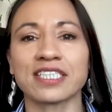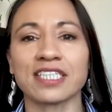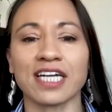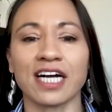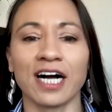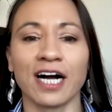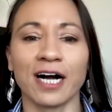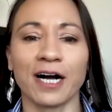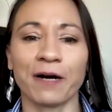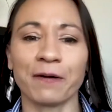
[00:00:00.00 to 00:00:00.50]

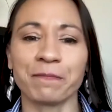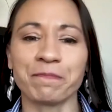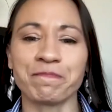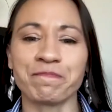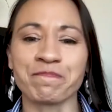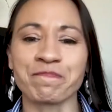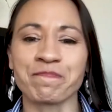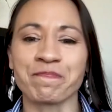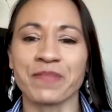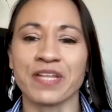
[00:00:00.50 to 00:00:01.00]
um,
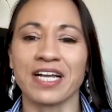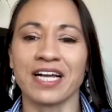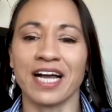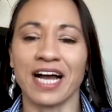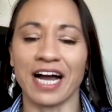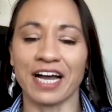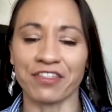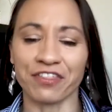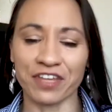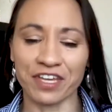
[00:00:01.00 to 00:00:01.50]

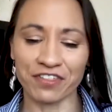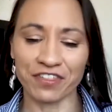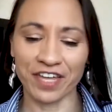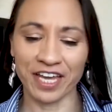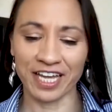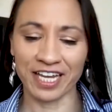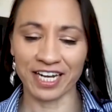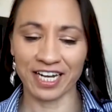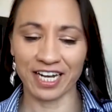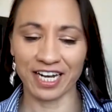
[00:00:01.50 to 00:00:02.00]
I think
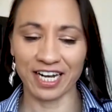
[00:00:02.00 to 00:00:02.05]
that